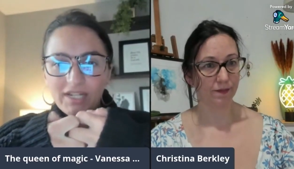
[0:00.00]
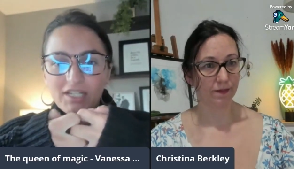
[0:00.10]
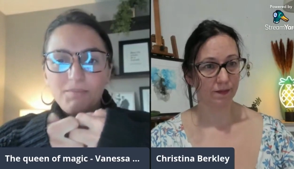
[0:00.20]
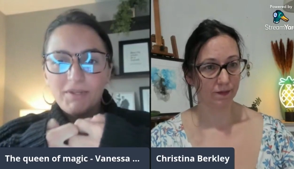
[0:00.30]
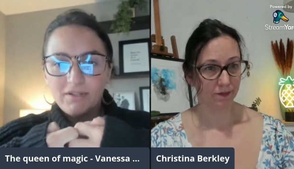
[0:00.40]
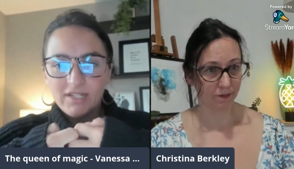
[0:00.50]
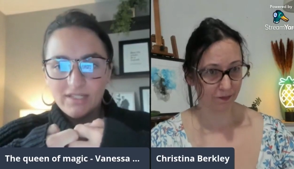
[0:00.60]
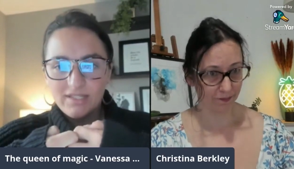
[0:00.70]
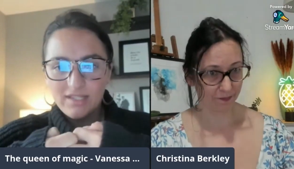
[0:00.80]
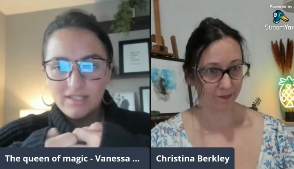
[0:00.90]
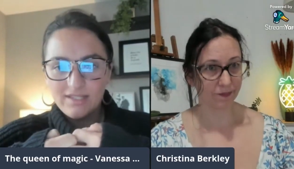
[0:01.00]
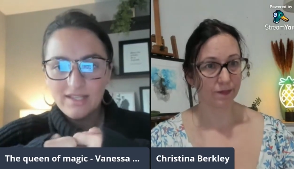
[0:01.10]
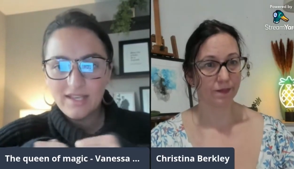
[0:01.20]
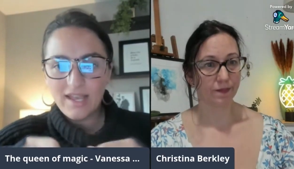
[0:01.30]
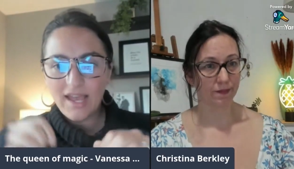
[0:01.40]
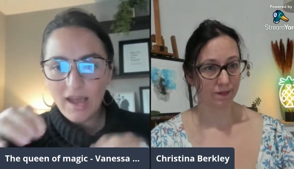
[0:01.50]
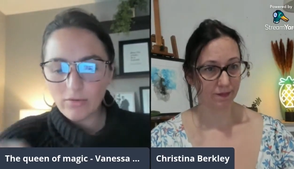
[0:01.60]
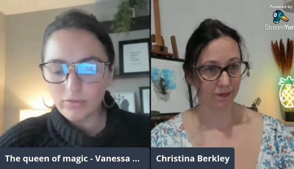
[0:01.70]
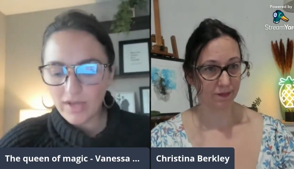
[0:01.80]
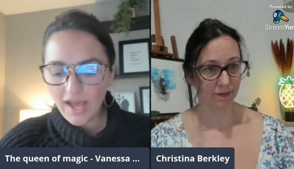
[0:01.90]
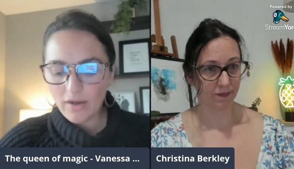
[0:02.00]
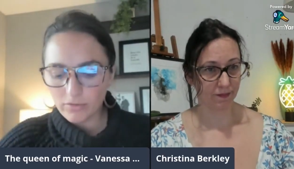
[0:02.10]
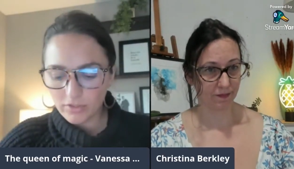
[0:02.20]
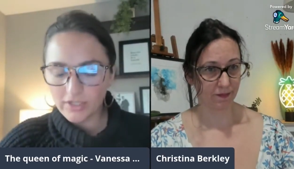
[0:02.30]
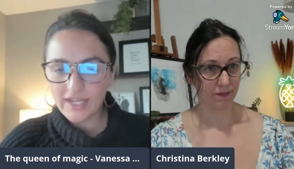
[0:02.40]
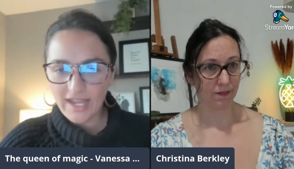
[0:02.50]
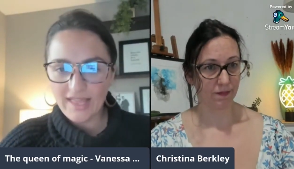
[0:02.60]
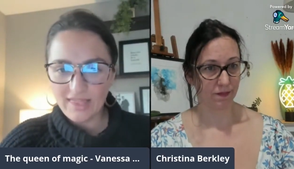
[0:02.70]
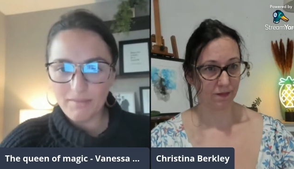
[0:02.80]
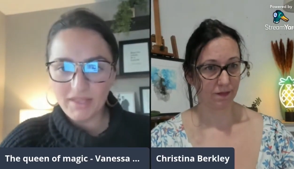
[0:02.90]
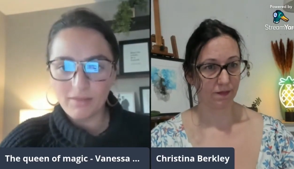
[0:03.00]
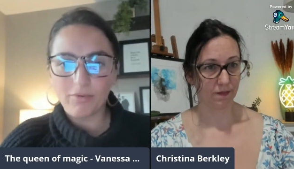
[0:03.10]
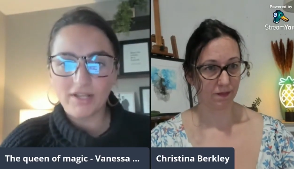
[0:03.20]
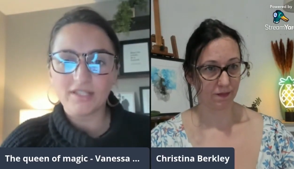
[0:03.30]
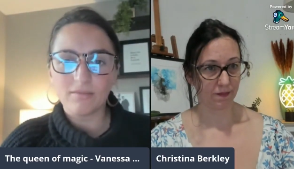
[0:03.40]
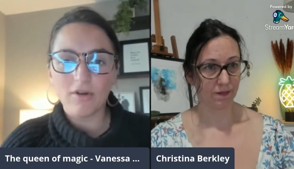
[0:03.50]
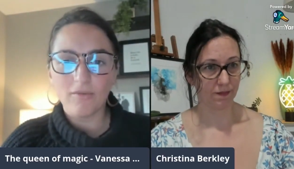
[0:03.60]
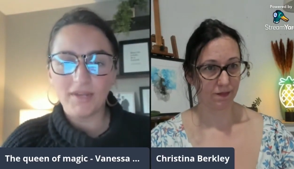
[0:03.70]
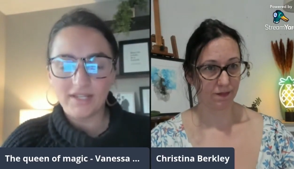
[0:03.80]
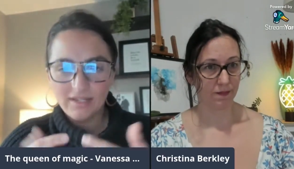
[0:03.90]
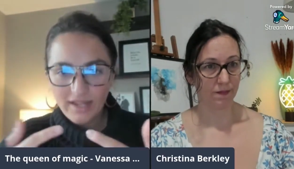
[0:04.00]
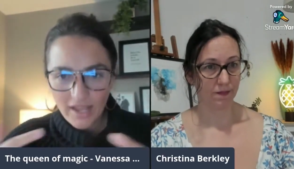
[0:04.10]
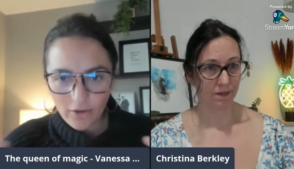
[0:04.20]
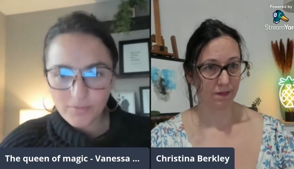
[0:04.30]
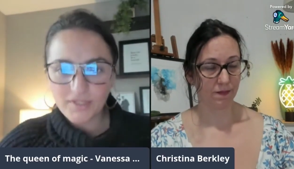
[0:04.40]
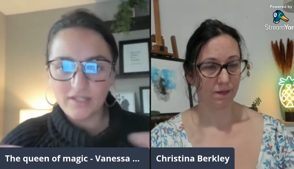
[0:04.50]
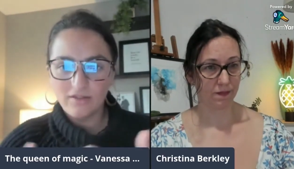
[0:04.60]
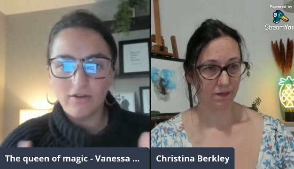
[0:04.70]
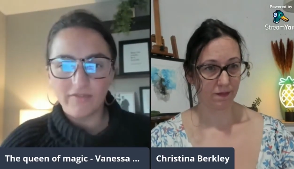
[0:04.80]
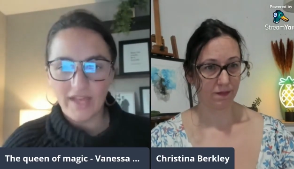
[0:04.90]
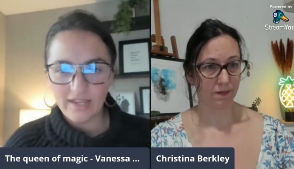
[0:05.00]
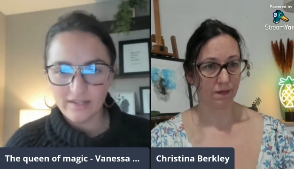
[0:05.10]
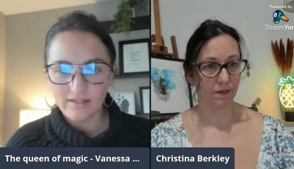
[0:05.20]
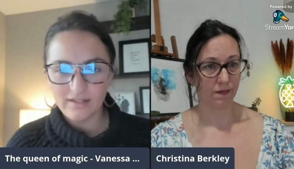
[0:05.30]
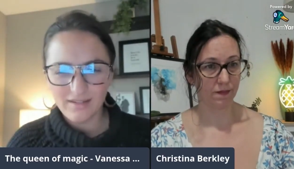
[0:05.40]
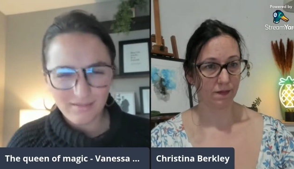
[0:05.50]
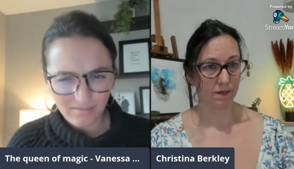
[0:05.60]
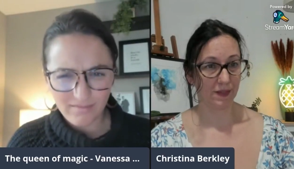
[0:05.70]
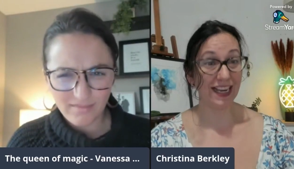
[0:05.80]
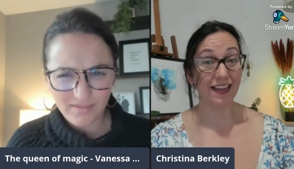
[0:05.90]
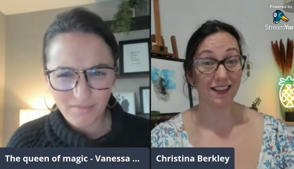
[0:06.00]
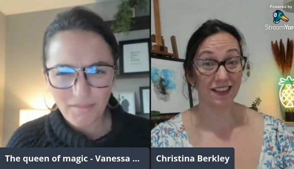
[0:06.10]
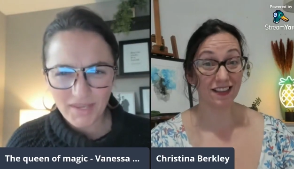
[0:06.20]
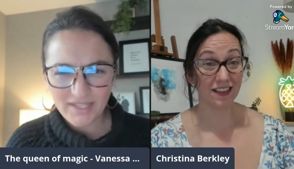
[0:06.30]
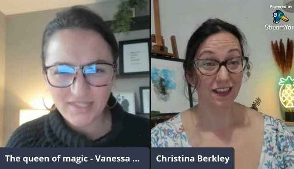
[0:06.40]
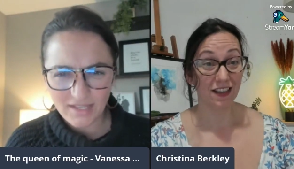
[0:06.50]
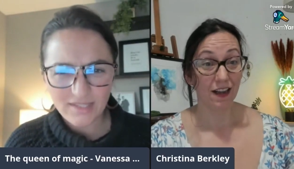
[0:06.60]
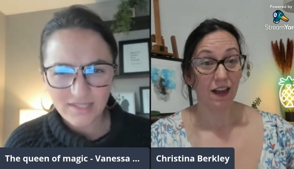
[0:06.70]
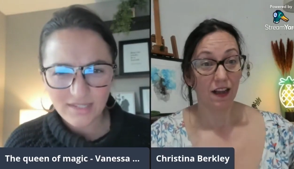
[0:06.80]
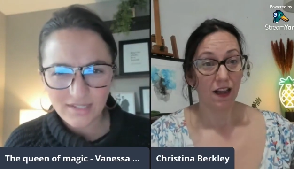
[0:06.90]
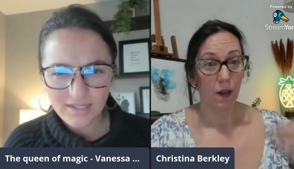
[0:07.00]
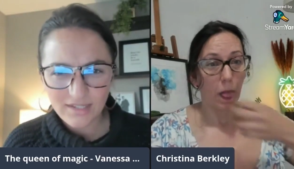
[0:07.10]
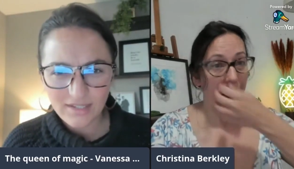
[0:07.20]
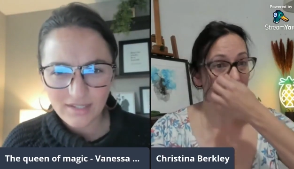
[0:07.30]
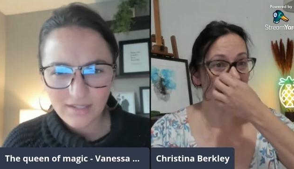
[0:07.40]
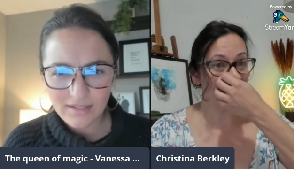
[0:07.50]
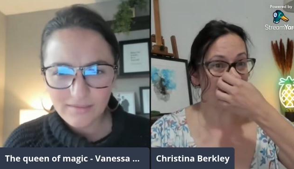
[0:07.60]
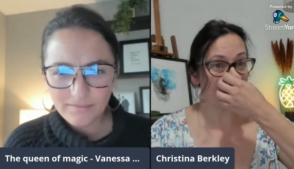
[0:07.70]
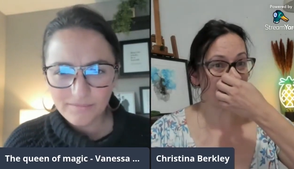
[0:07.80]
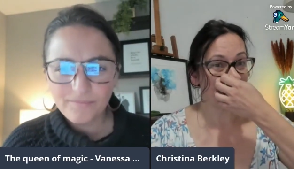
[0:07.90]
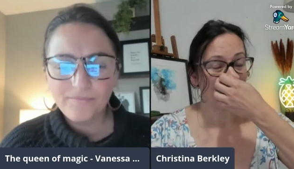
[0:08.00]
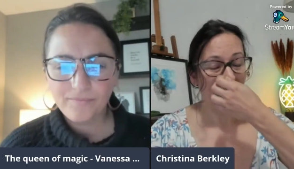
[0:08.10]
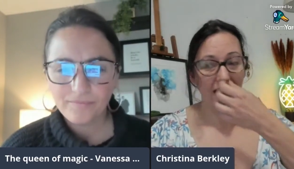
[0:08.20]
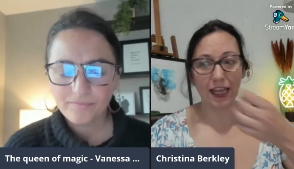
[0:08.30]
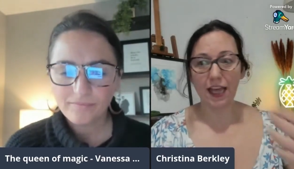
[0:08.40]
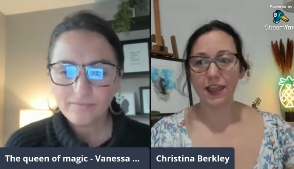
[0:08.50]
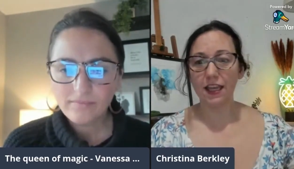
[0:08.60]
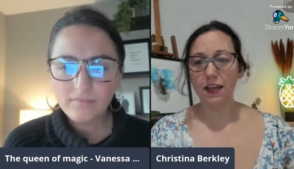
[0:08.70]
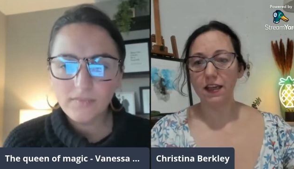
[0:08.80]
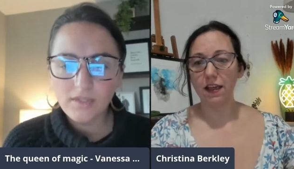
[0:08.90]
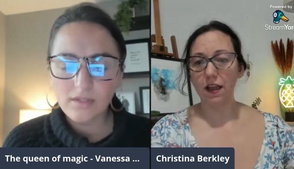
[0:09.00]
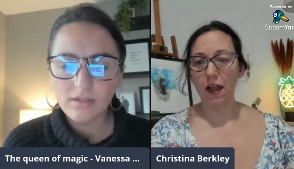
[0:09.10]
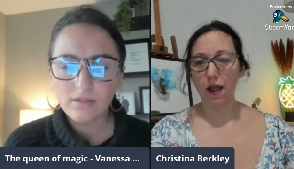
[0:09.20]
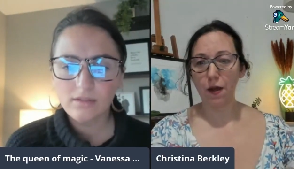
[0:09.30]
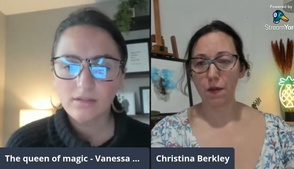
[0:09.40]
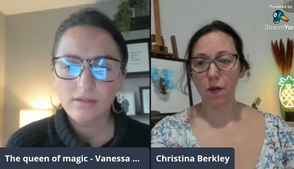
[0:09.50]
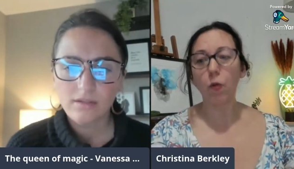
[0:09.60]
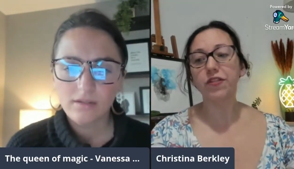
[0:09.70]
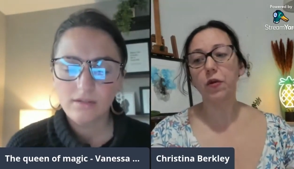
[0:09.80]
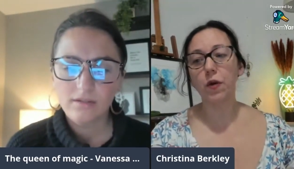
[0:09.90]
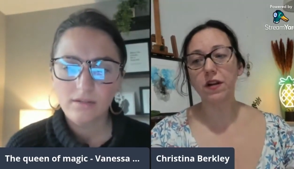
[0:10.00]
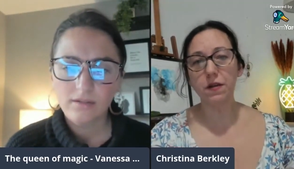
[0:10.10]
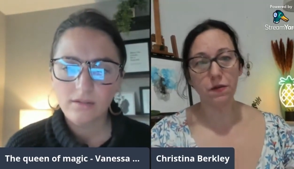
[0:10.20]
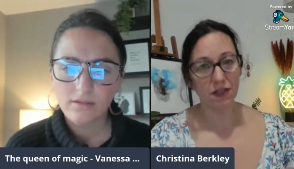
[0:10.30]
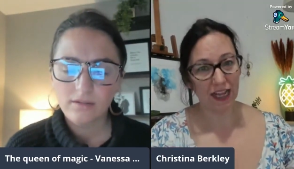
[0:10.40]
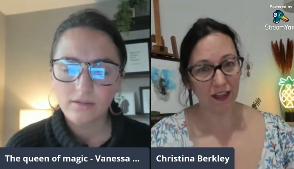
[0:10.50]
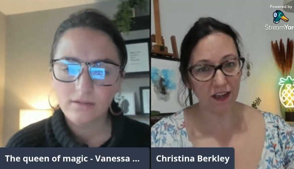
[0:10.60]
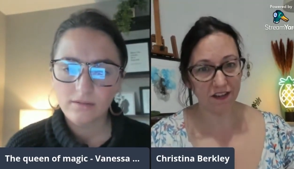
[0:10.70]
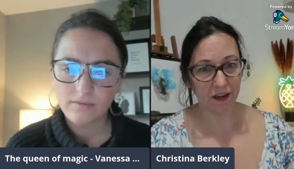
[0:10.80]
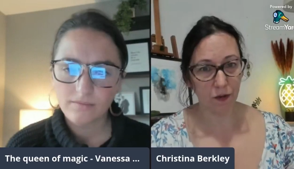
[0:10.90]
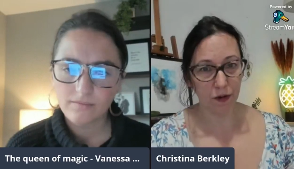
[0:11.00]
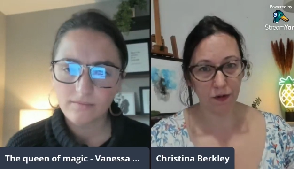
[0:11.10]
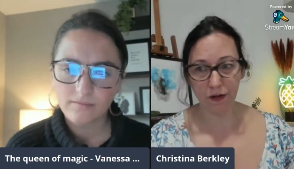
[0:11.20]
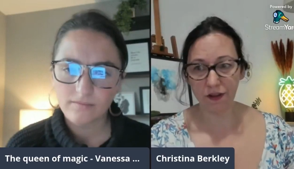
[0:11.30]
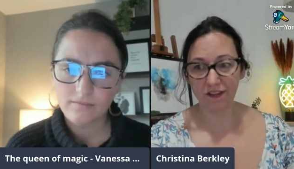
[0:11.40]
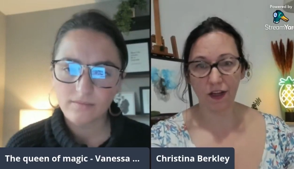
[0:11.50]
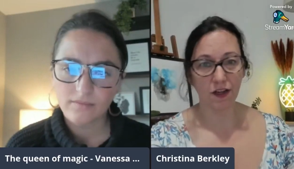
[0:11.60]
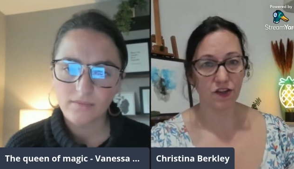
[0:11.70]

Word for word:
Speaker 1: experiences. How how looking at them in the present moment helps dissolve that.
Speaker 2: Yes, making sense. It does. I, I think um, so. One of the modalities that I work with is called